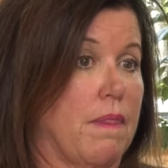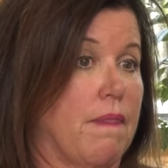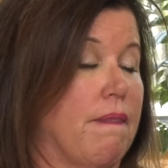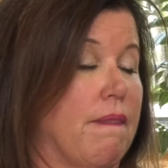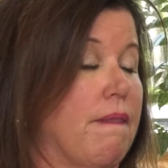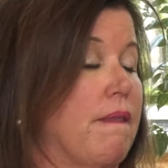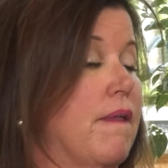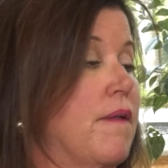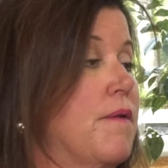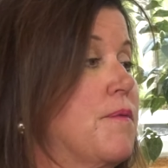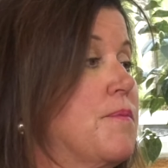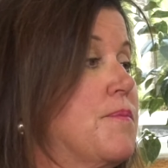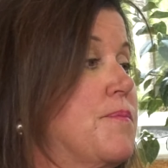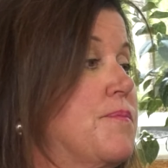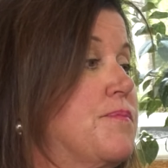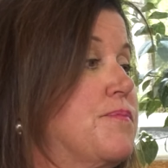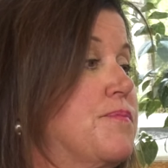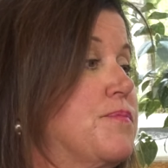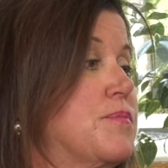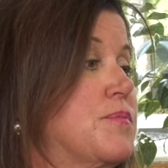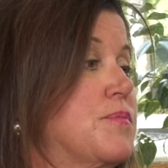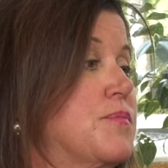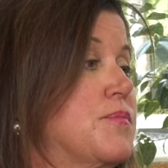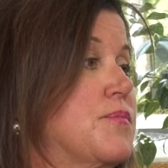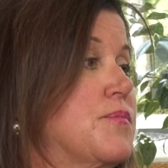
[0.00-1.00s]

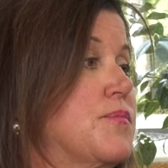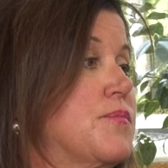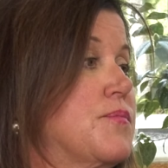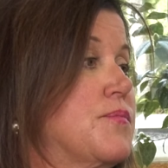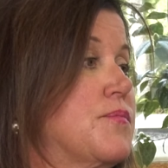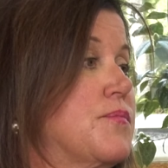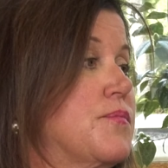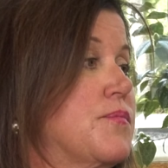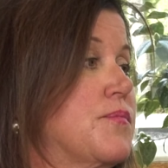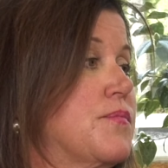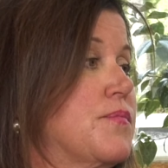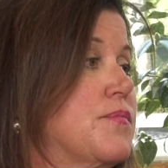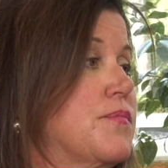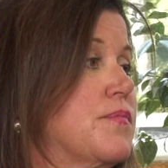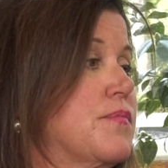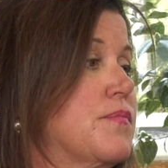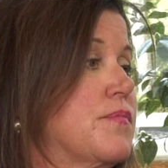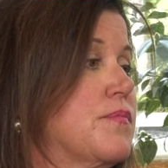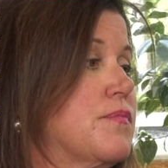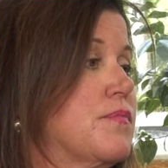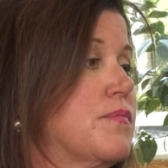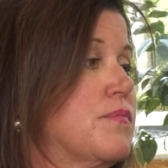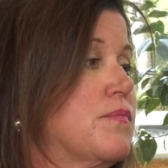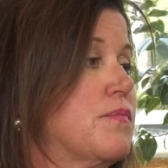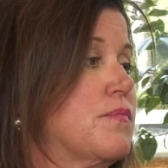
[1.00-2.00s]

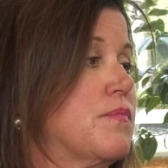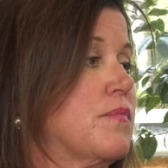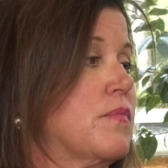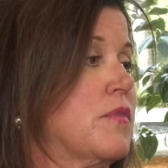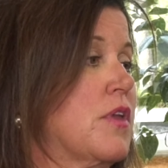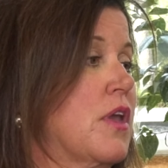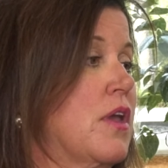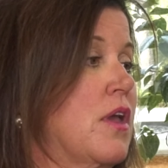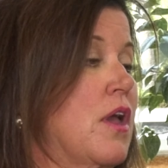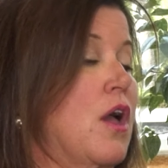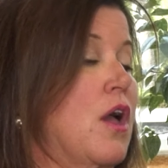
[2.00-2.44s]
The person shown says nothing.